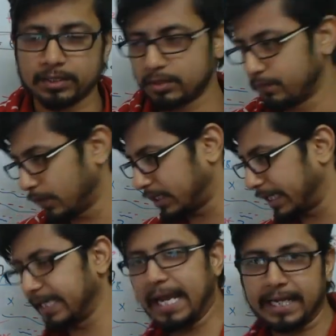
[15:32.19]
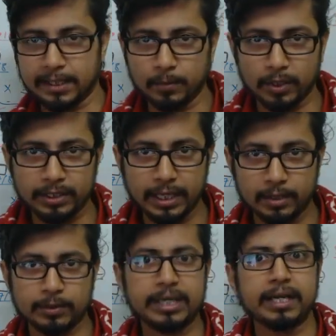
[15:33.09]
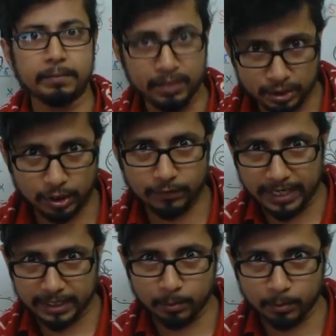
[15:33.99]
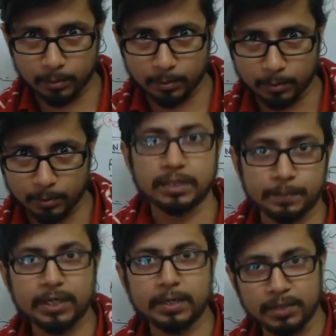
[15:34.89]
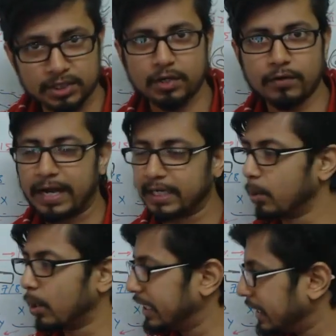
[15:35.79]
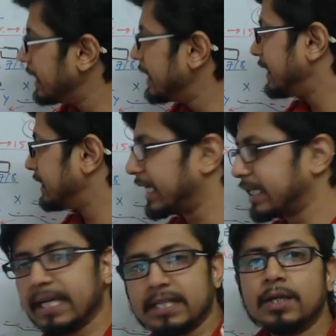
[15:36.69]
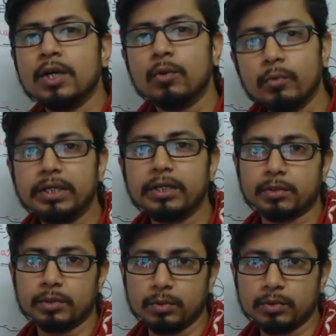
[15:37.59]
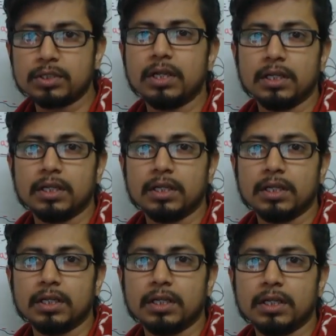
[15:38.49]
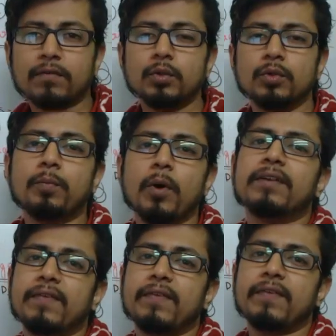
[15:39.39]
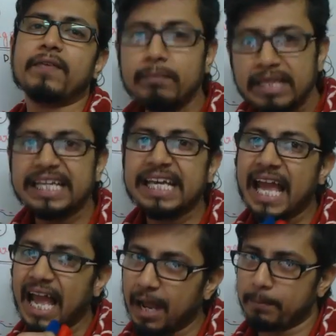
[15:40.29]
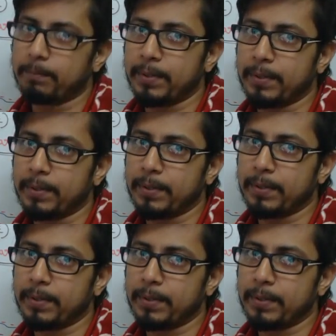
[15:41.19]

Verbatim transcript: So if you are taking antibody and looking at a mixture of antibody, trying to separate a mixture of antibody, in that case we need to use the voltage of 2.5 milliampere